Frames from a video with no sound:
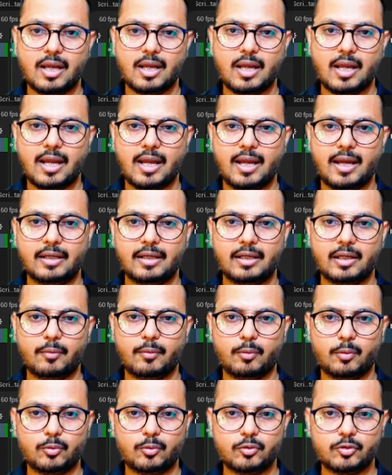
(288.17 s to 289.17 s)
and I
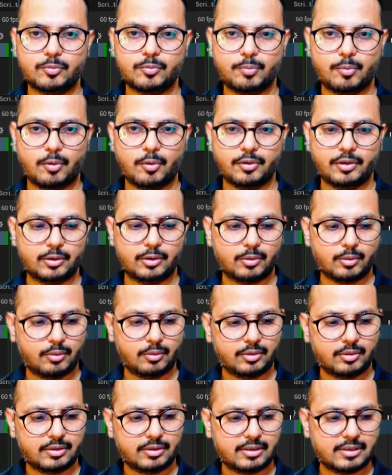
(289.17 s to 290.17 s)
want to spawn it
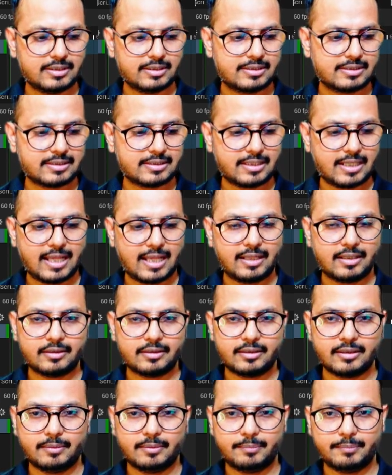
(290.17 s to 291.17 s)
on
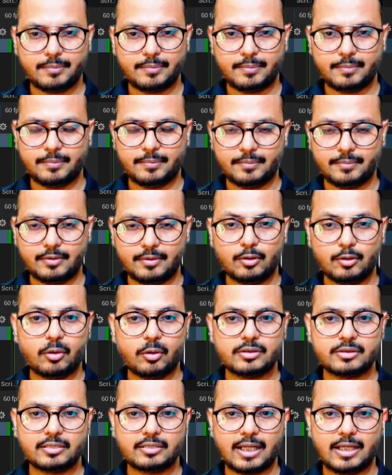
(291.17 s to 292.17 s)
skeletal, not
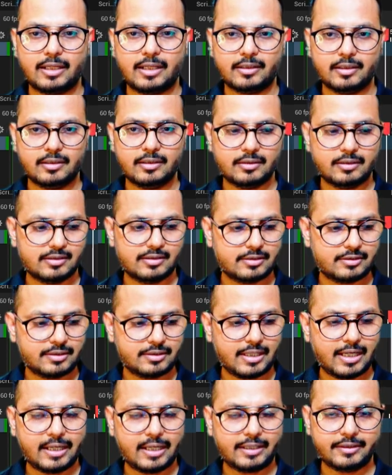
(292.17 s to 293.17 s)
skeletal,
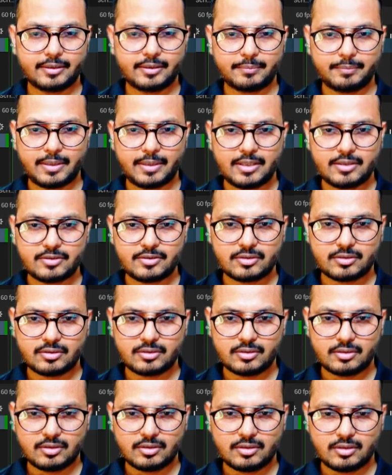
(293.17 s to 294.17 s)
static mesh
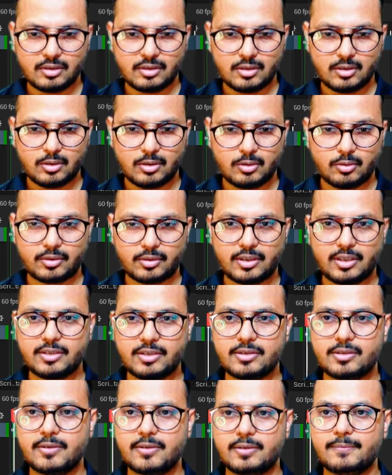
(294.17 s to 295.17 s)

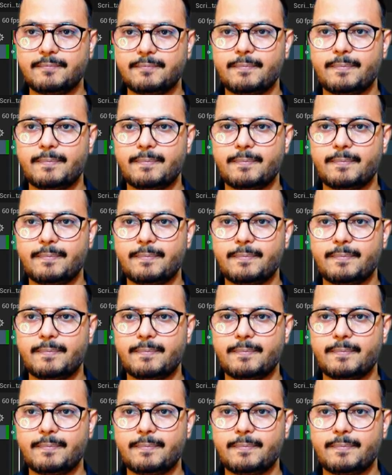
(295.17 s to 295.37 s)
location.